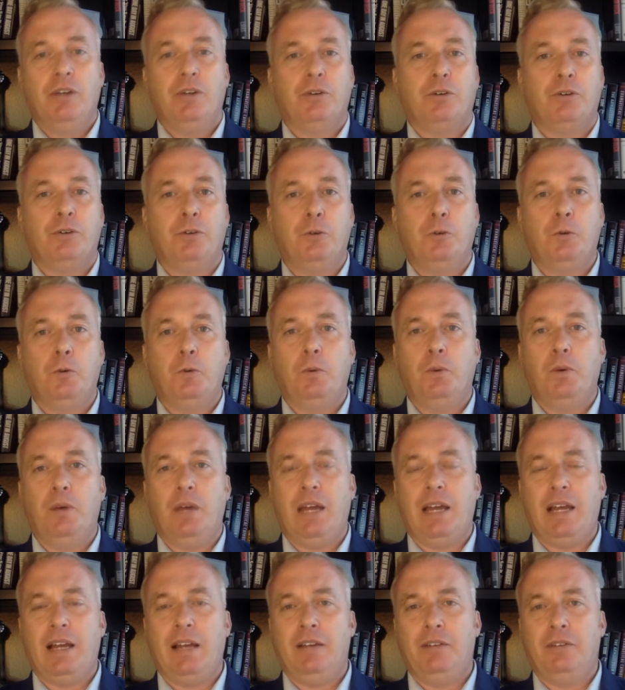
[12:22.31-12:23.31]
who
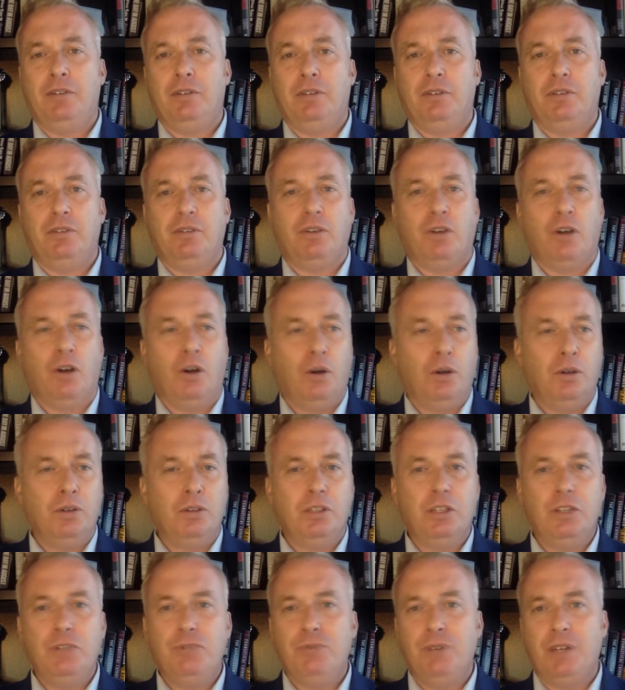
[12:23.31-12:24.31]
has
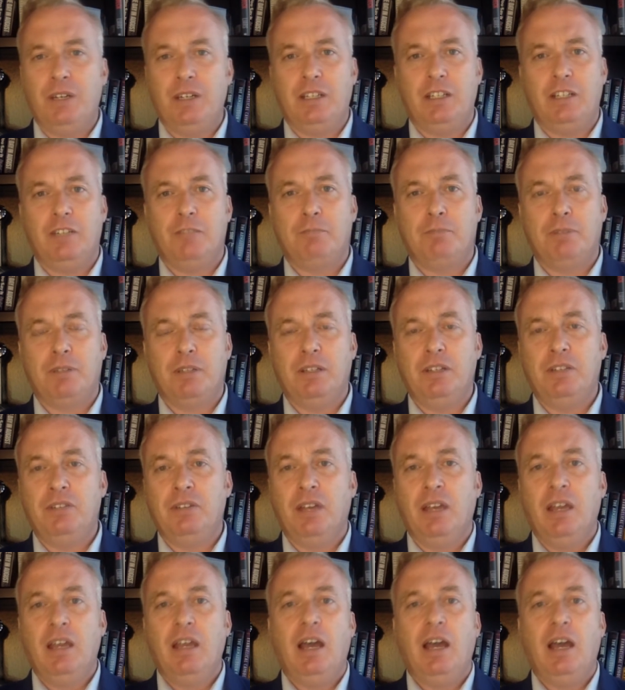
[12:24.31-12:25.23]
called defunding of police